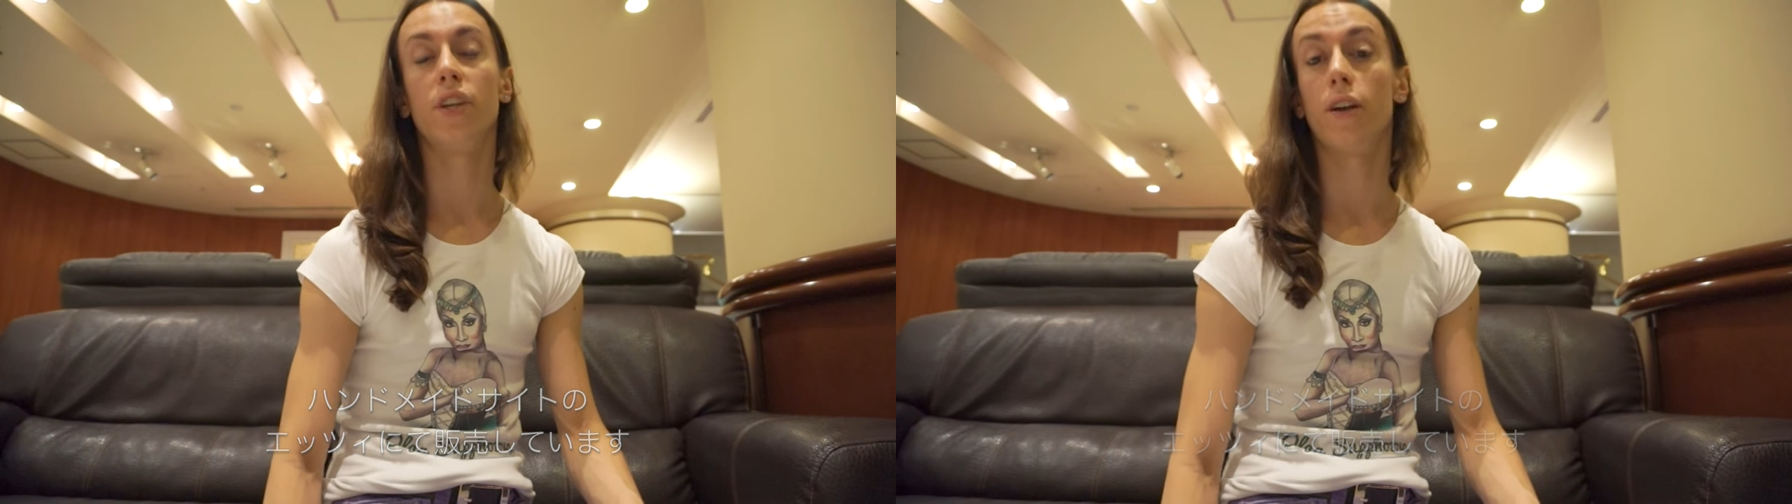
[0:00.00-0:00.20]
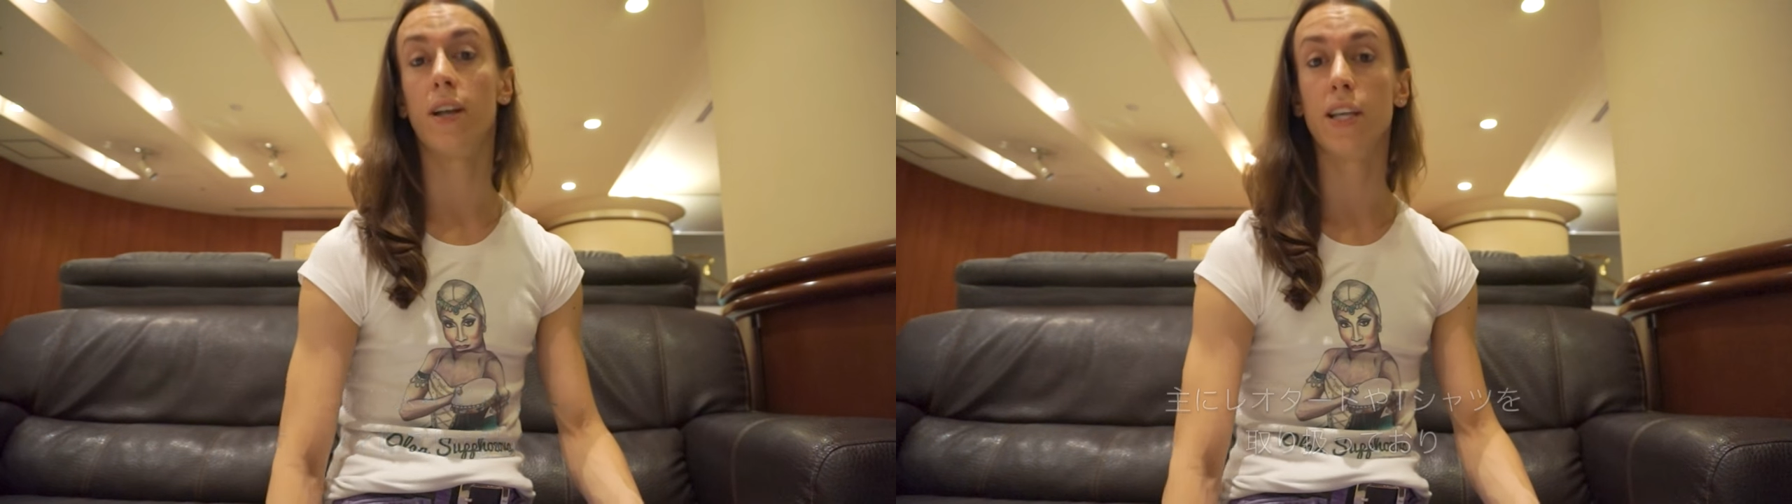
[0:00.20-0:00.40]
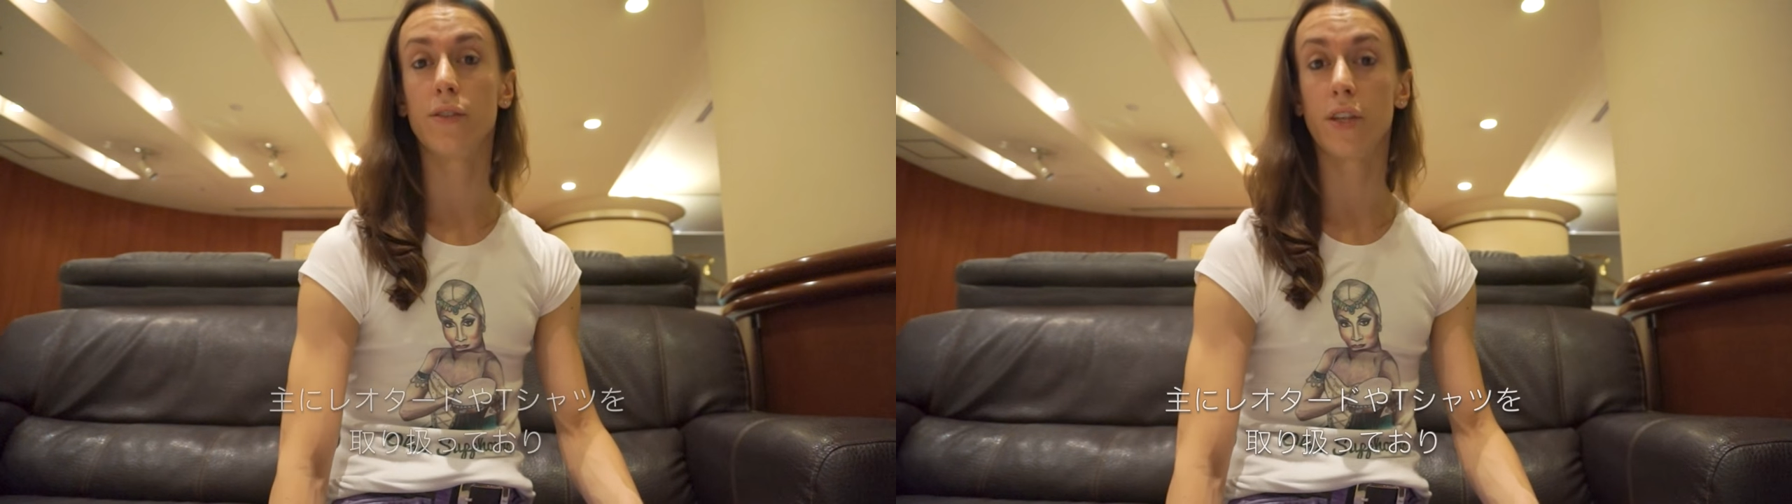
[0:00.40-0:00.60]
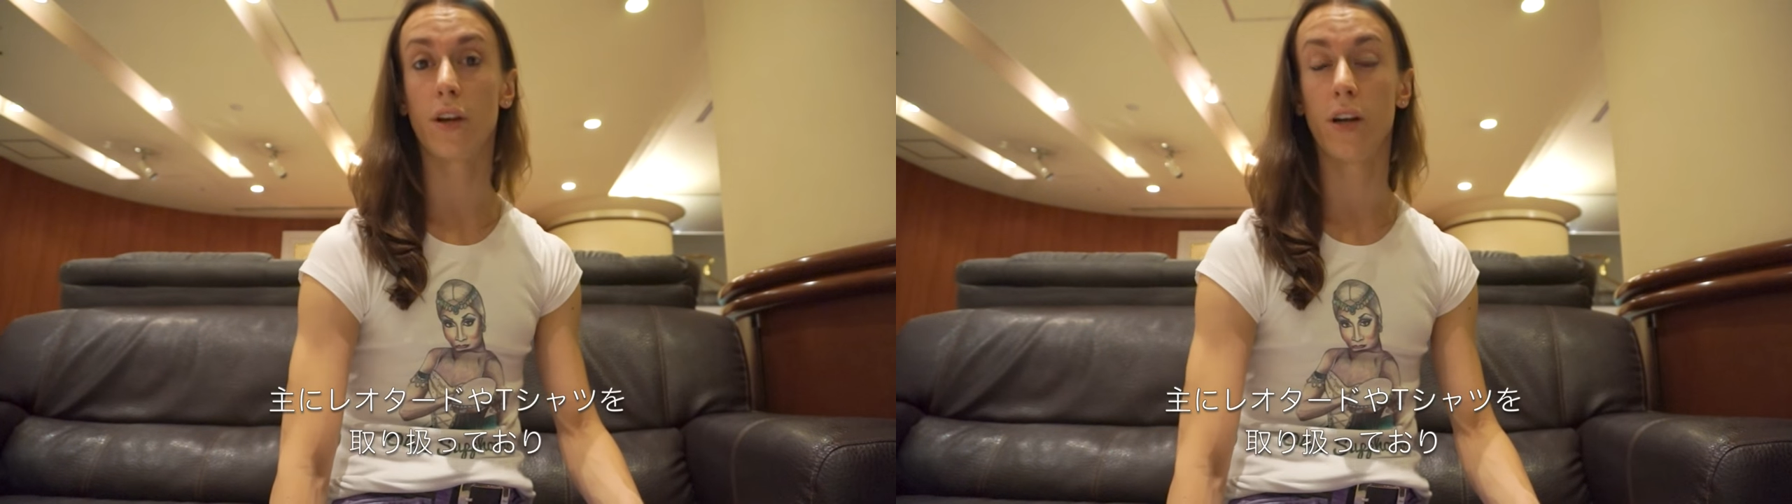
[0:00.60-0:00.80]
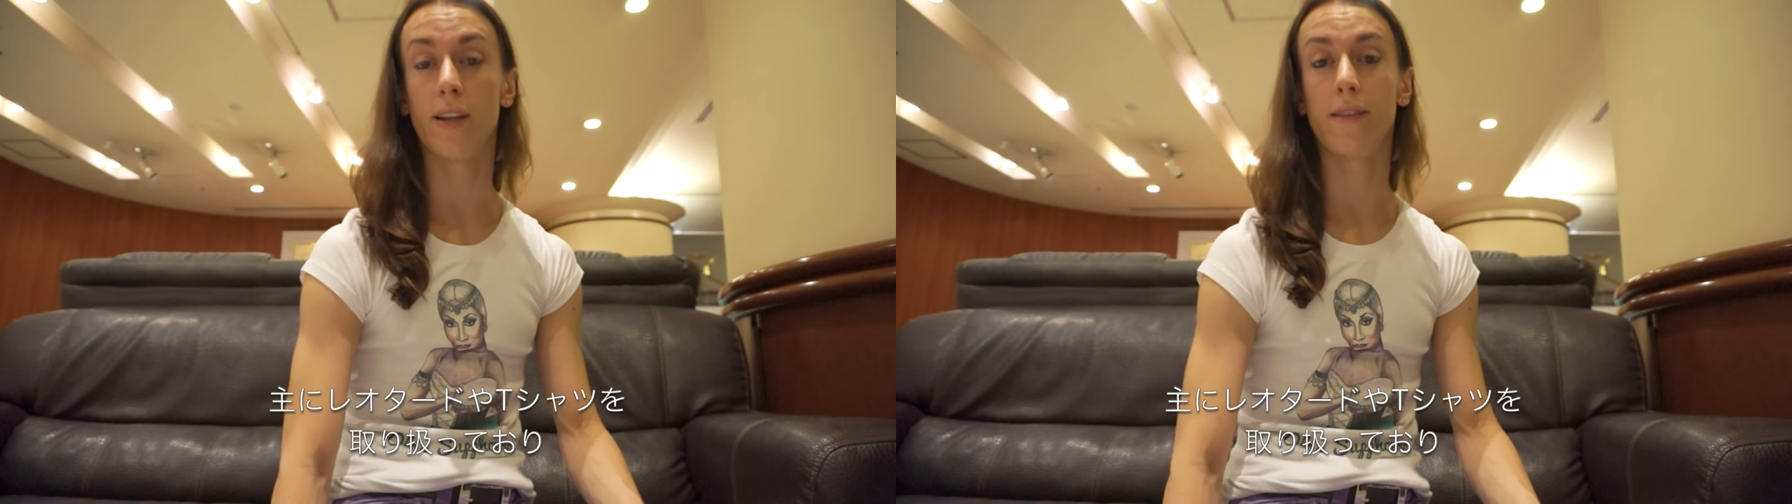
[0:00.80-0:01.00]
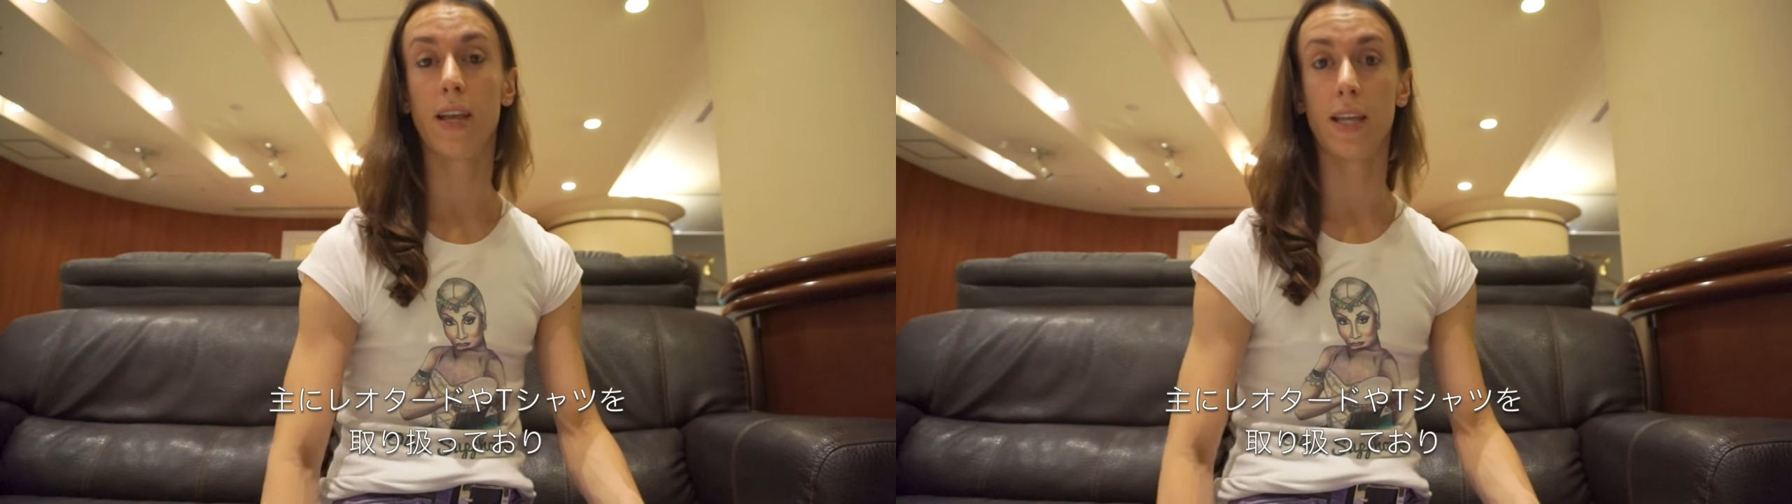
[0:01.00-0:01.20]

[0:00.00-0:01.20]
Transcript: there are leotards